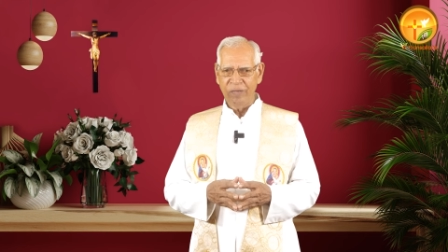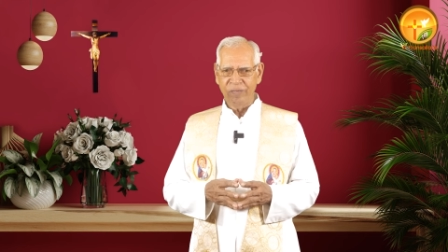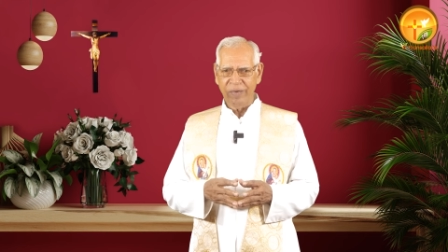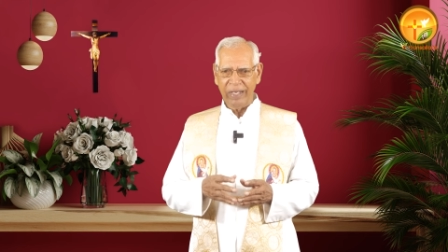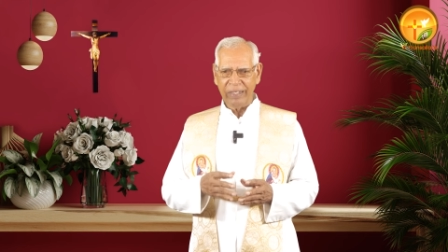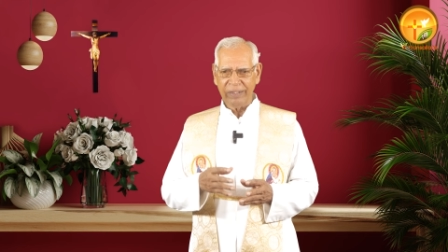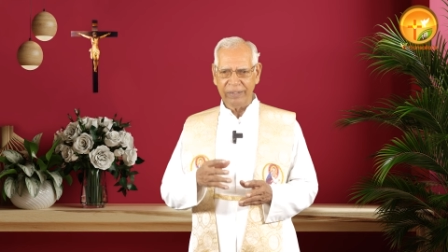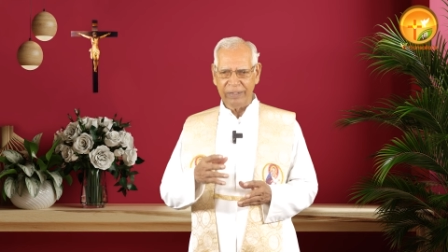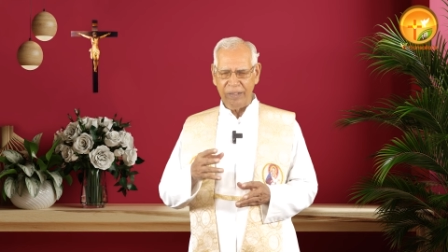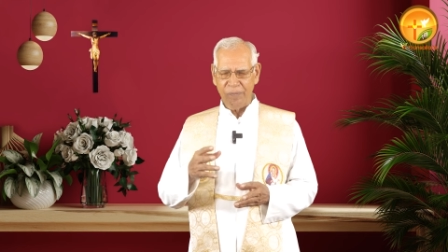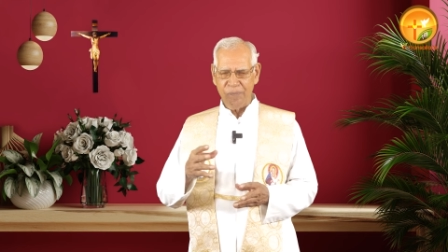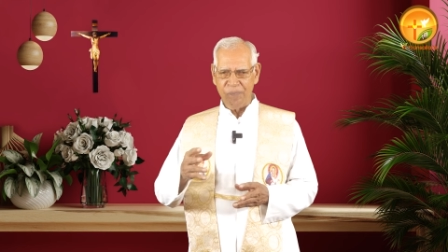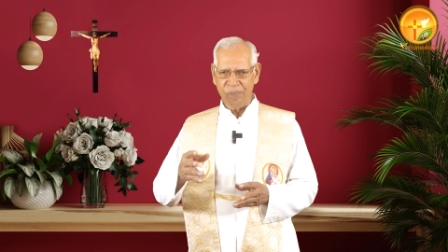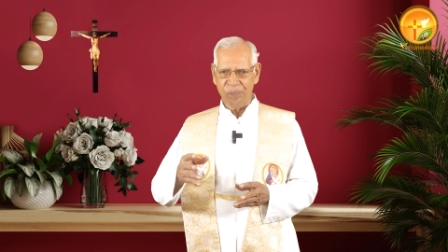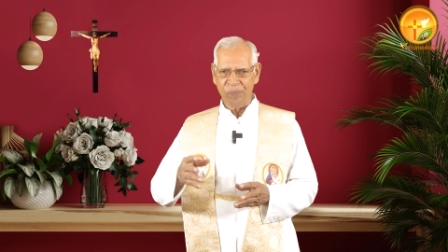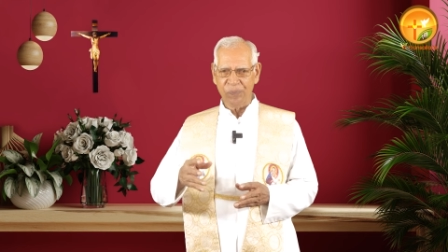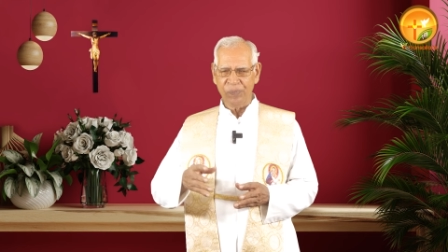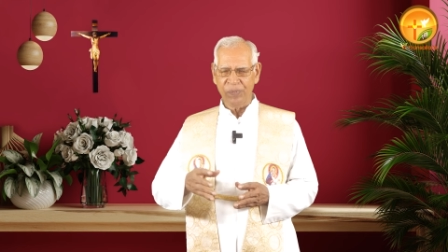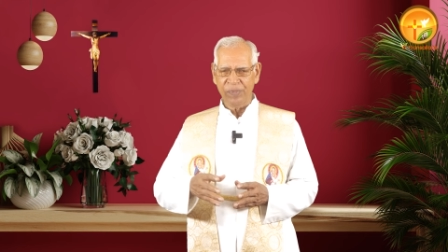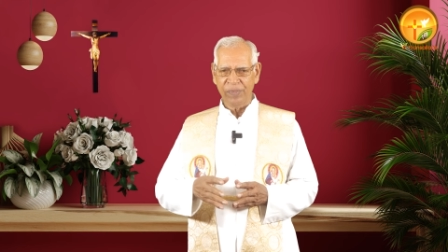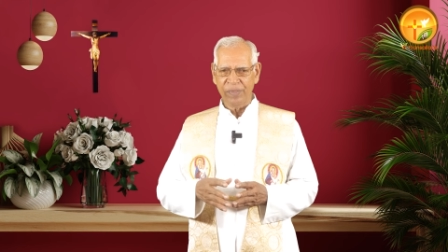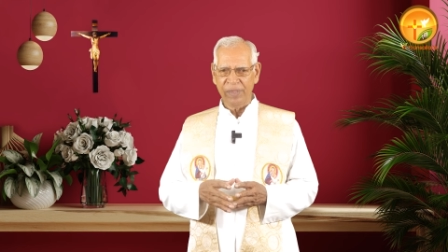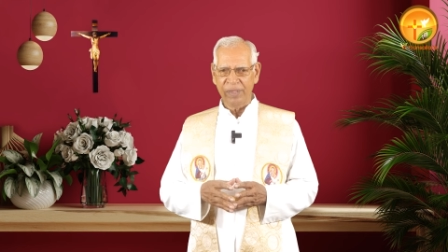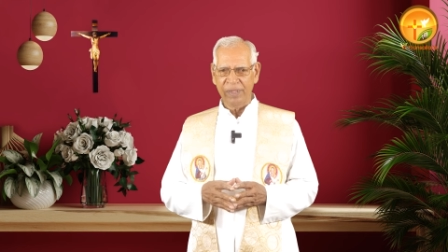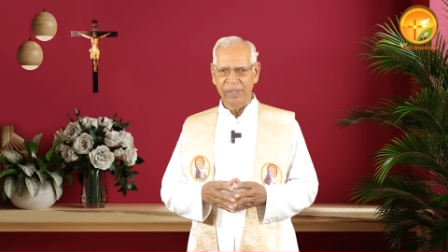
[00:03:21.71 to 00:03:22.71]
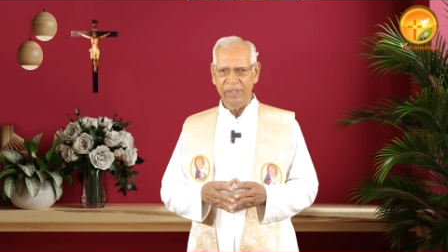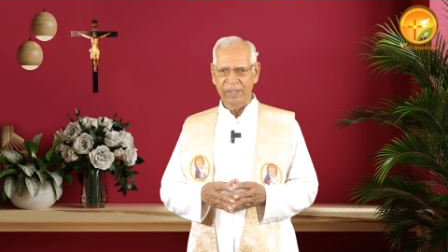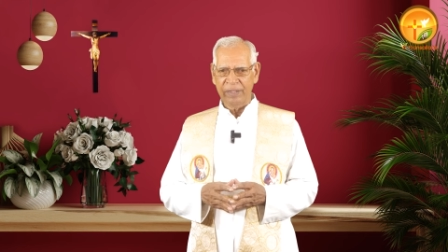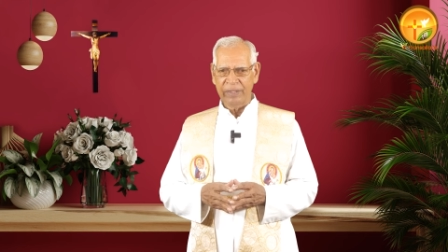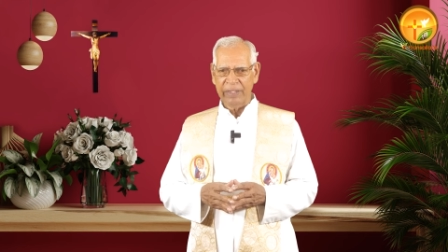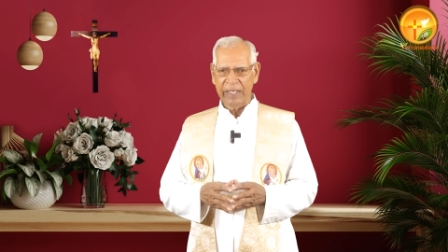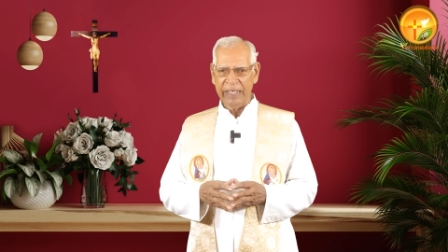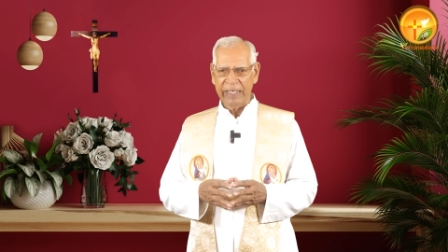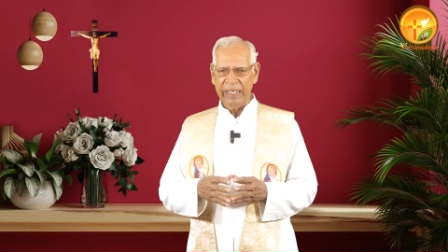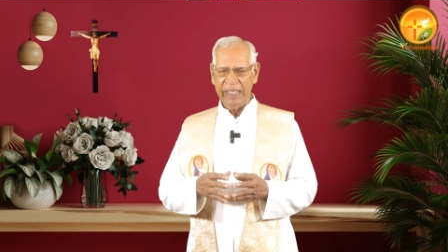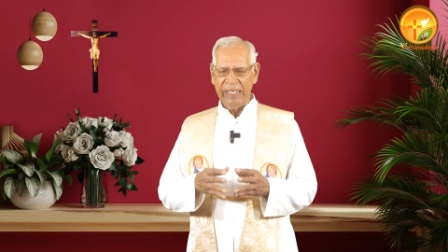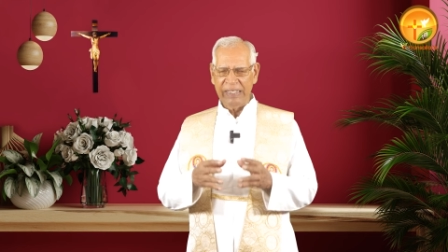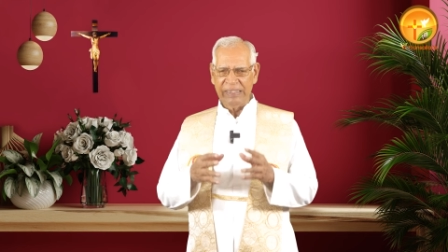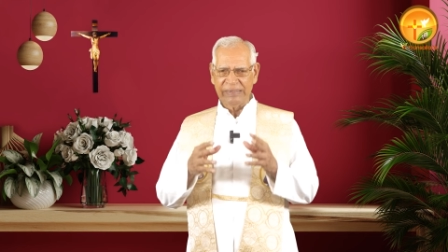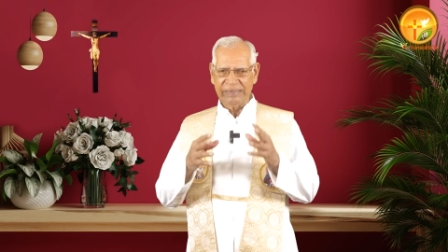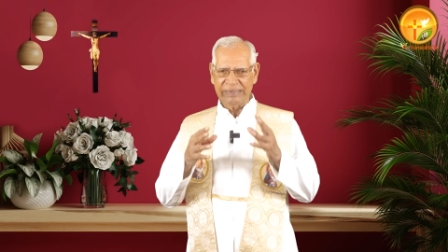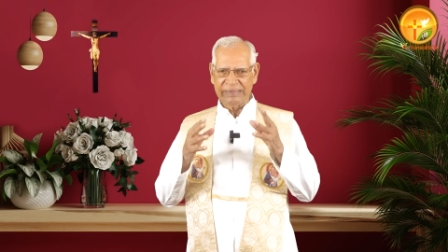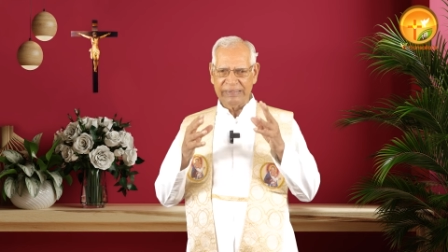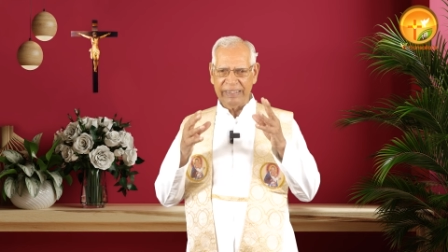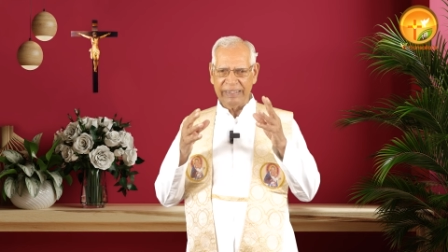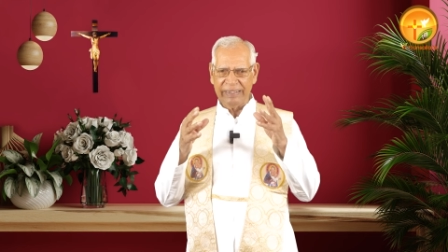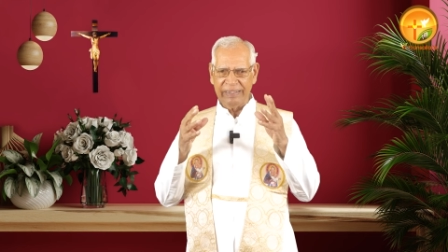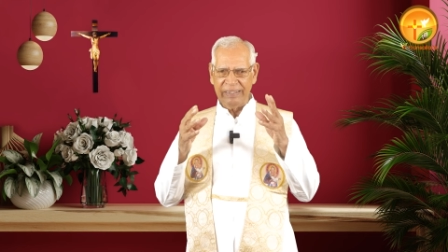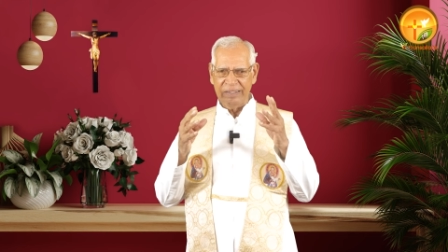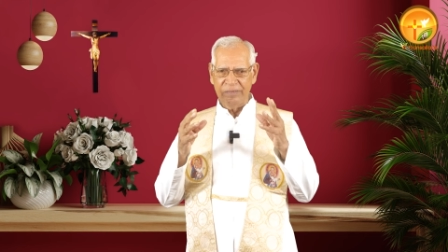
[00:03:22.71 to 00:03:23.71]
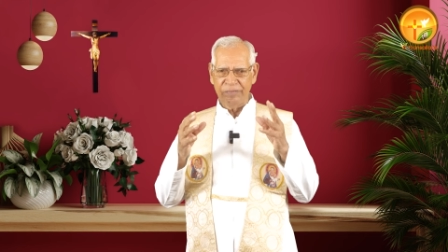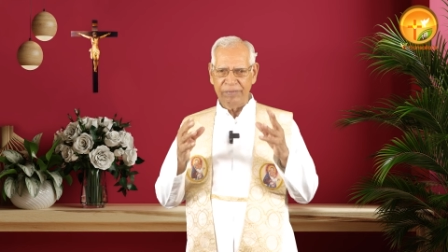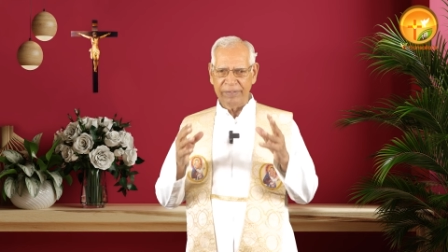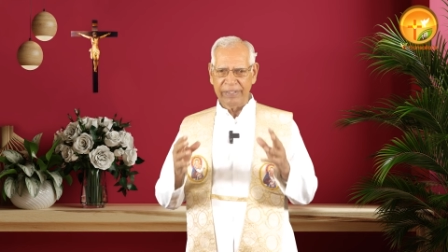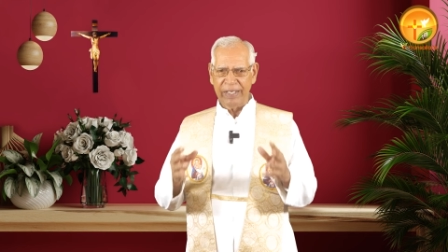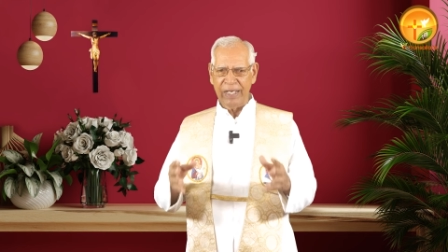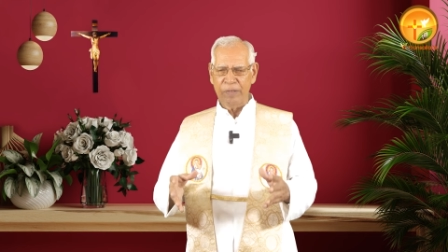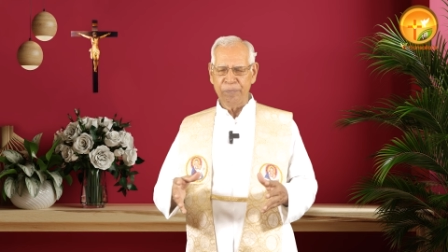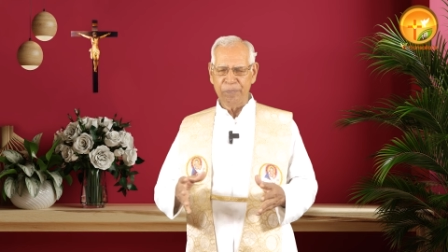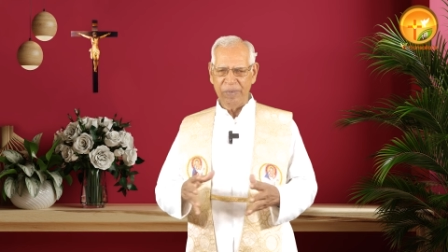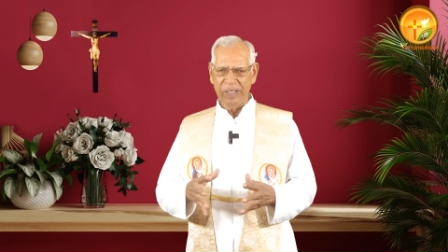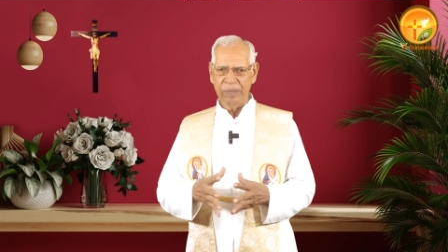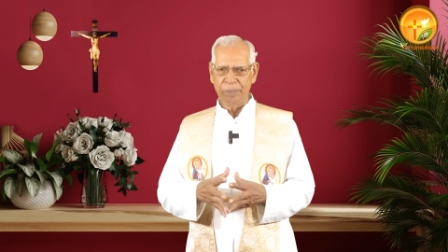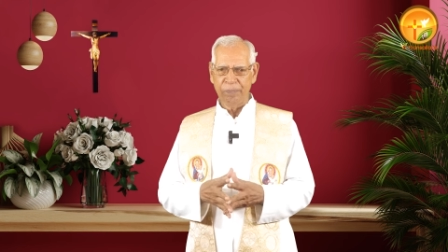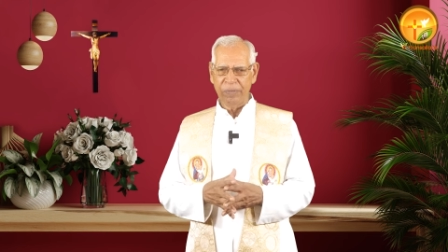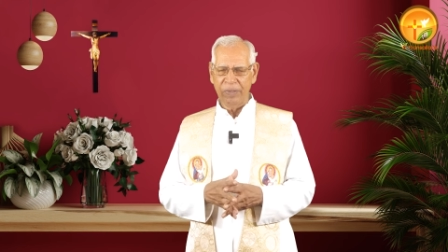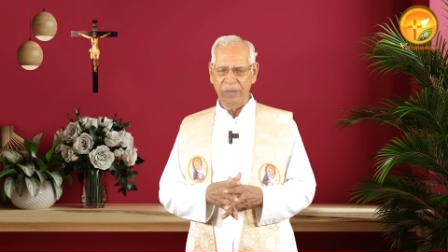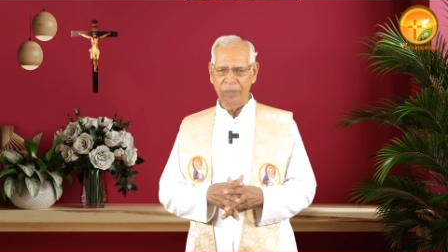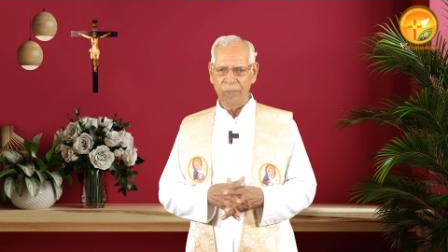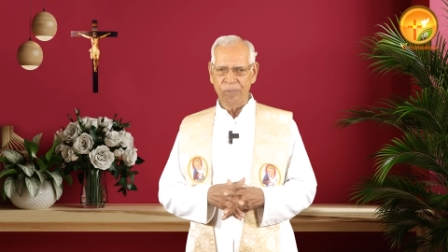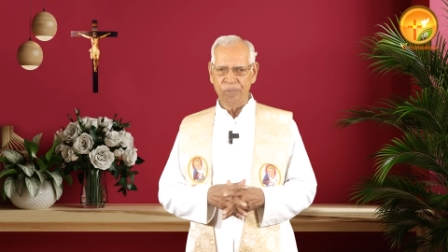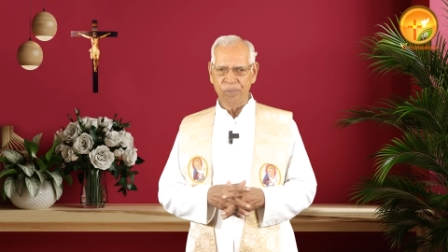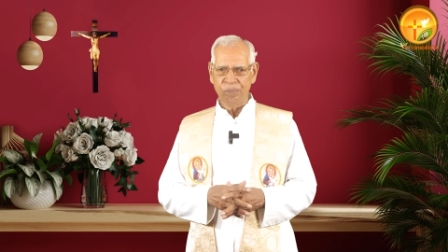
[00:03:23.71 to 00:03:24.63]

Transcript: welcome the insignificant people